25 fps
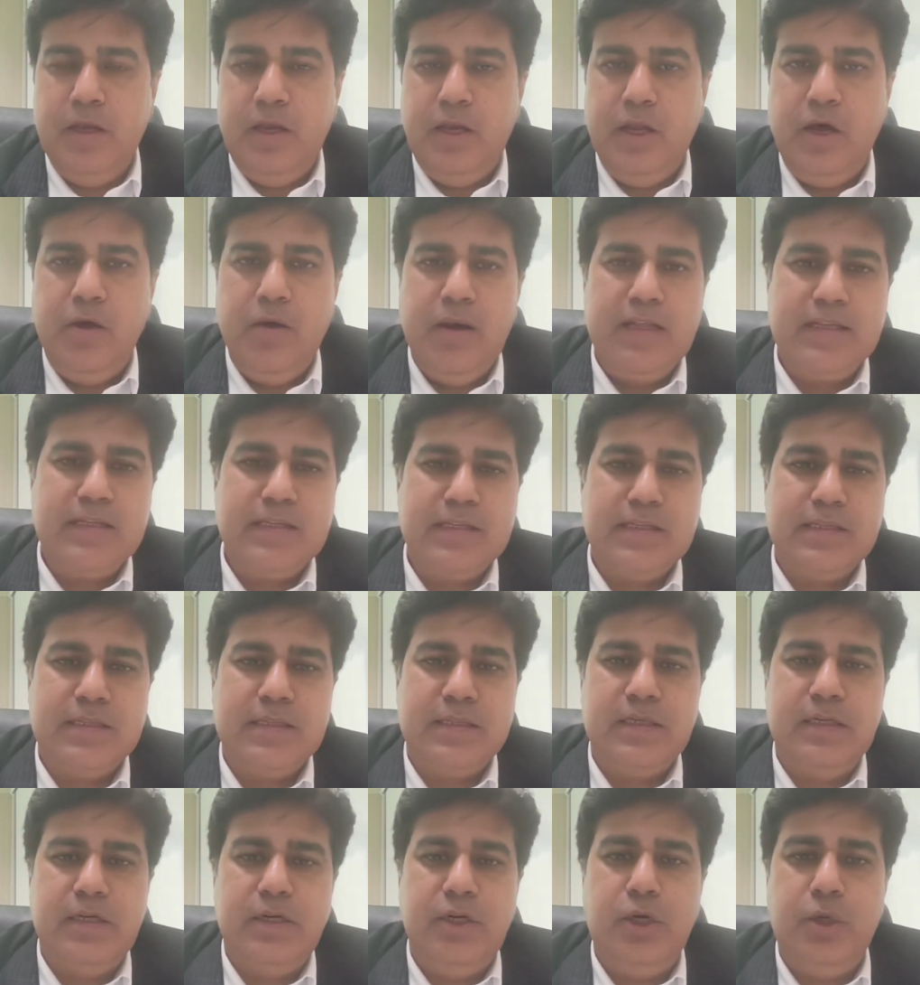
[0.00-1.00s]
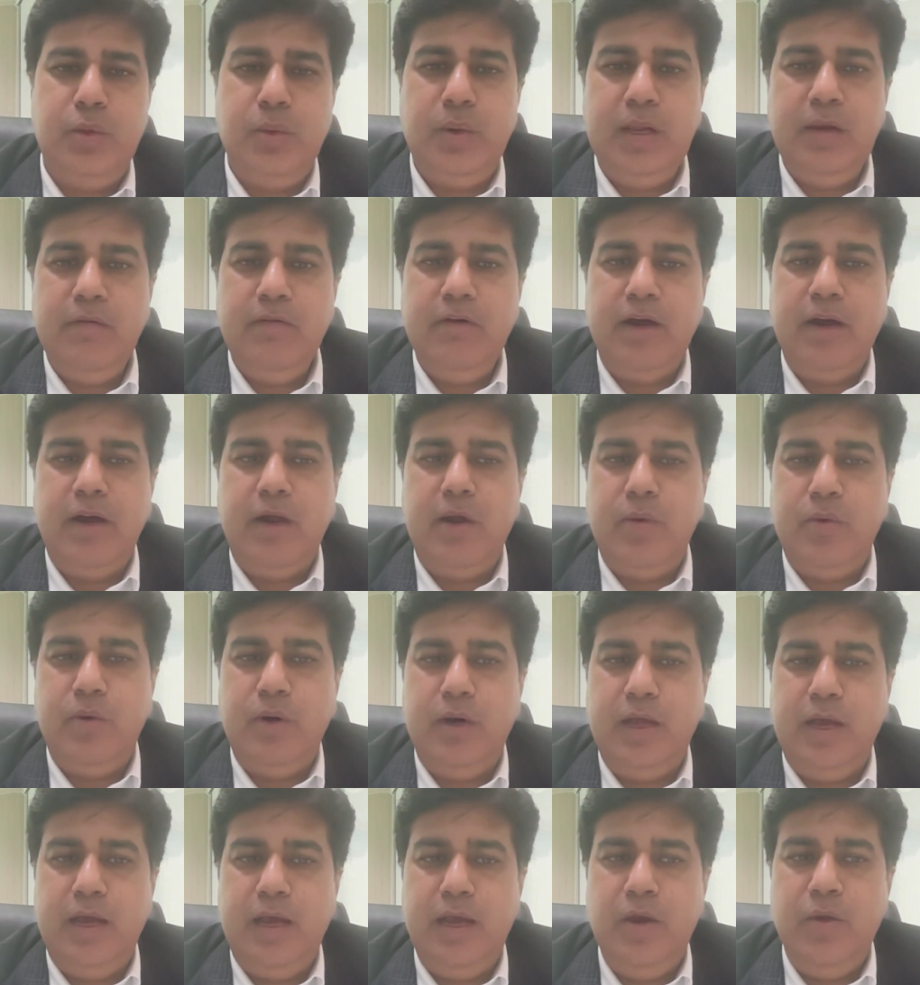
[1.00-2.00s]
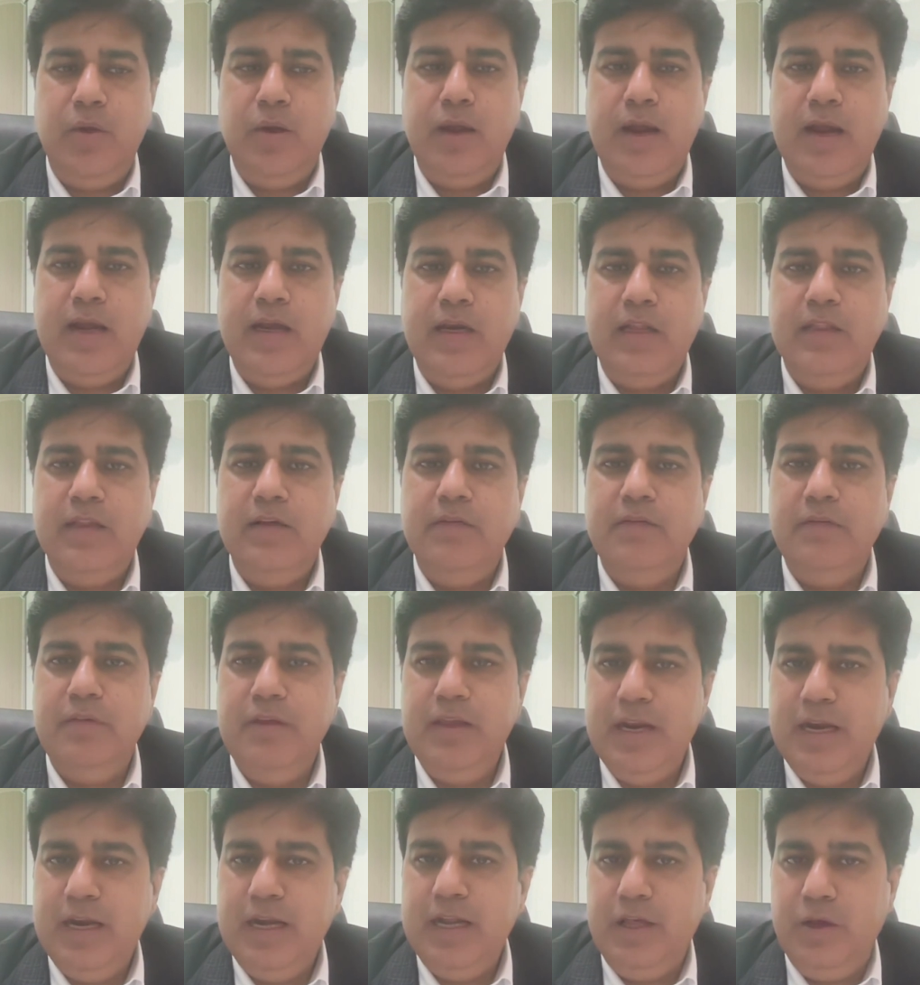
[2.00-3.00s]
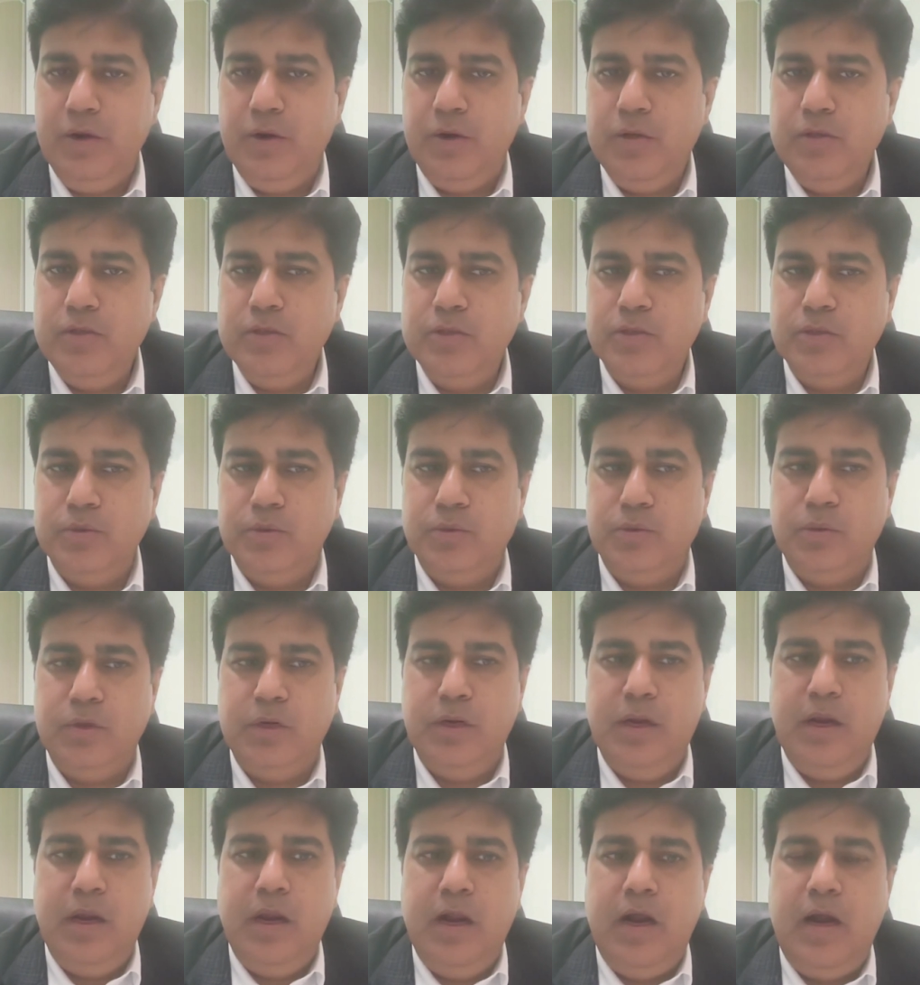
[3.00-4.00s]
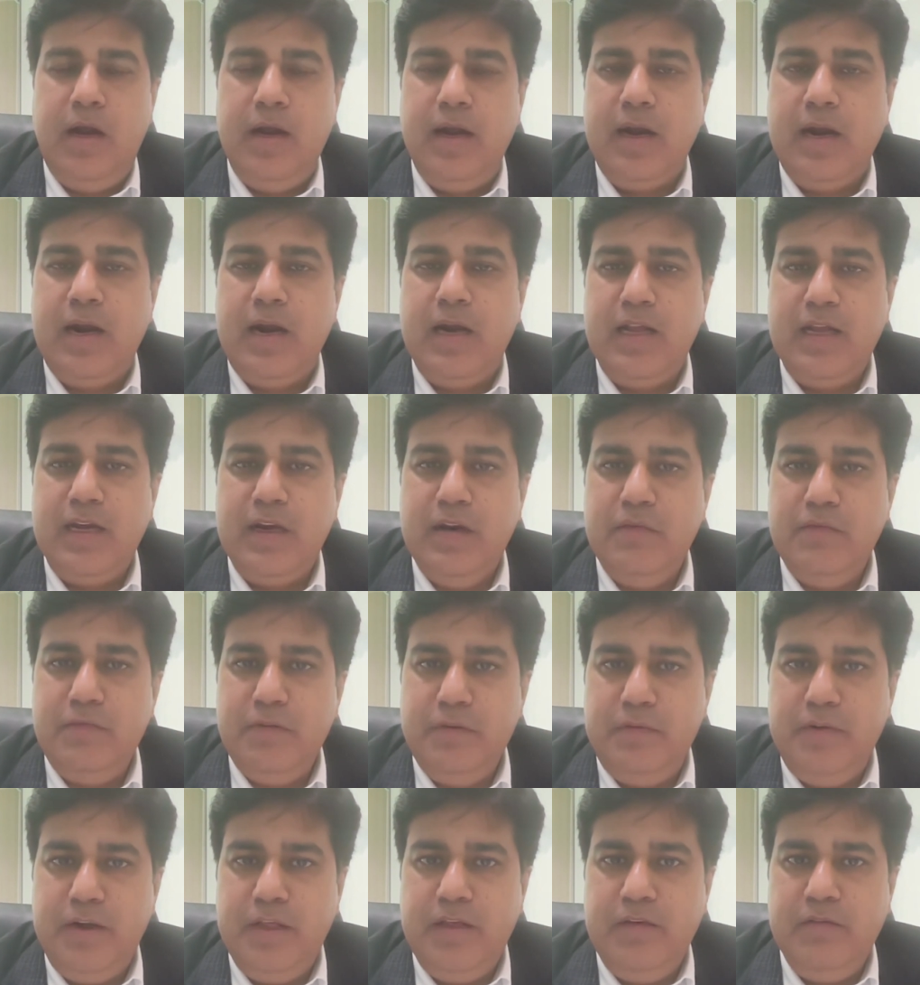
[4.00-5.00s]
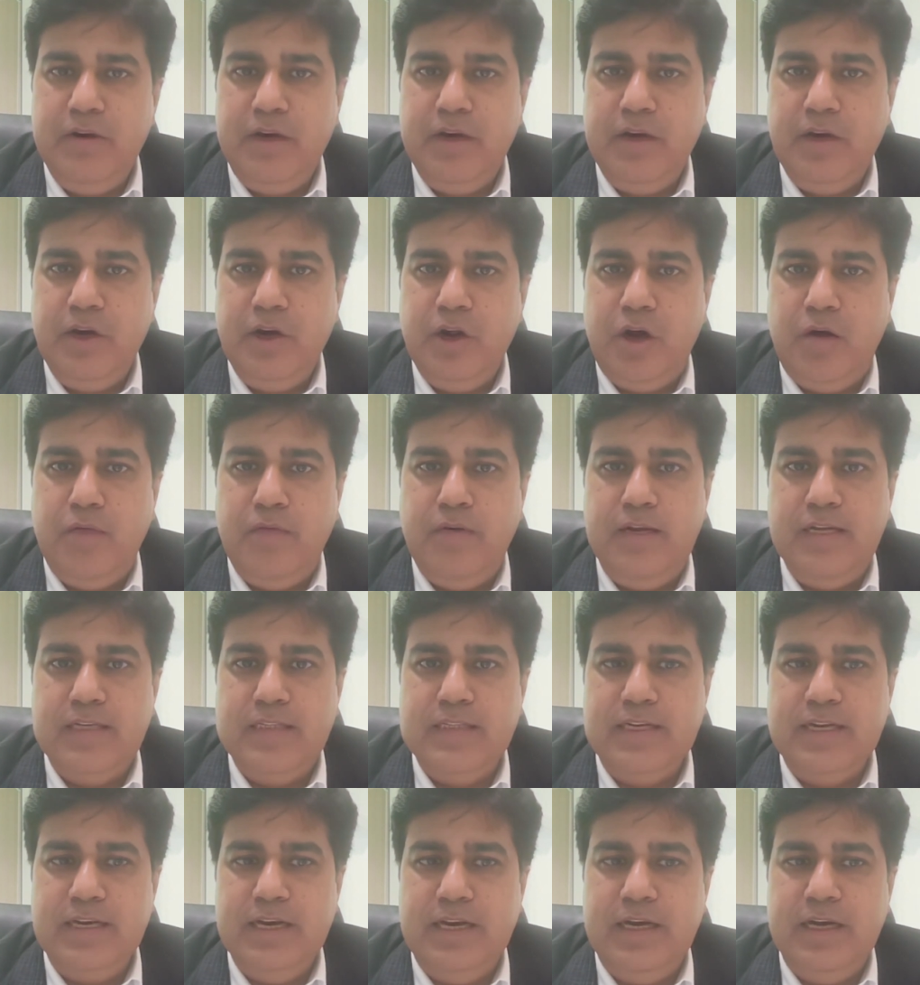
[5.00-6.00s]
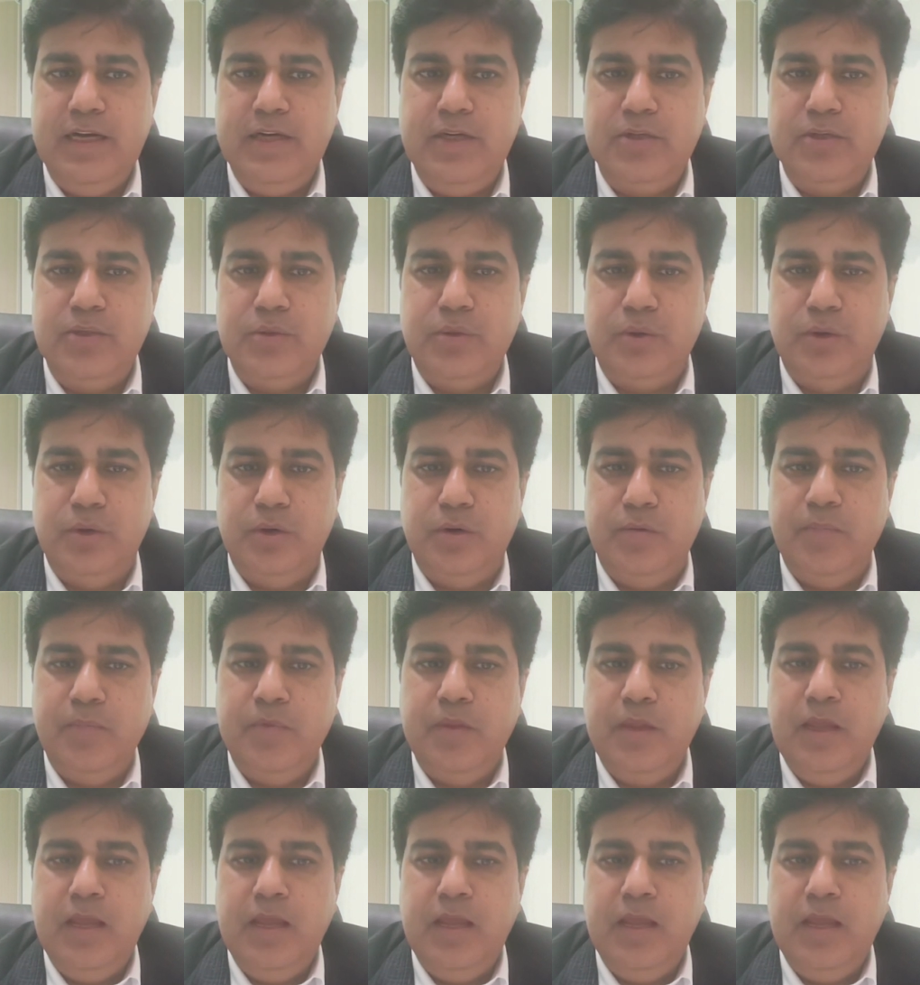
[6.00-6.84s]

Now let's dwell around and look at the VAT also under Article 51 of designated zone.